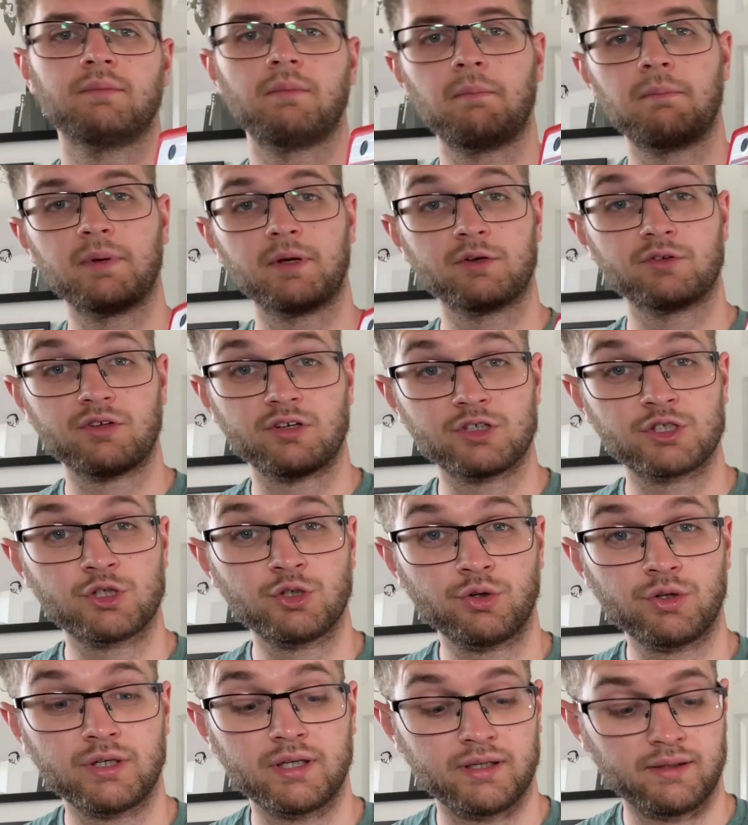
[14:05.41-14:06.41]
because I
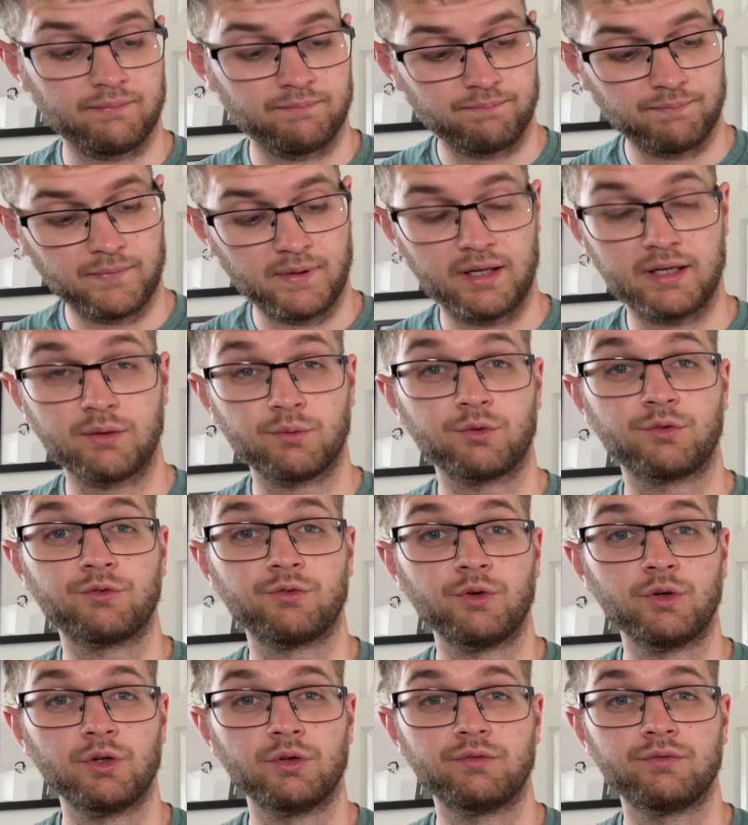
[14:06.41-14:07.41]
shook it and it was
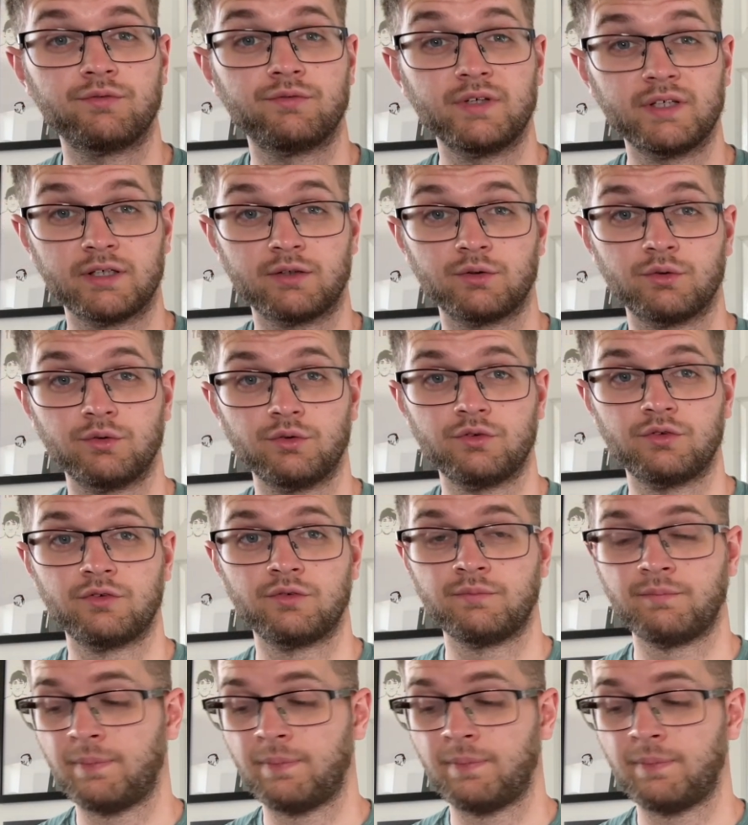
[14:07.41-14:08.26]
full of vehicles.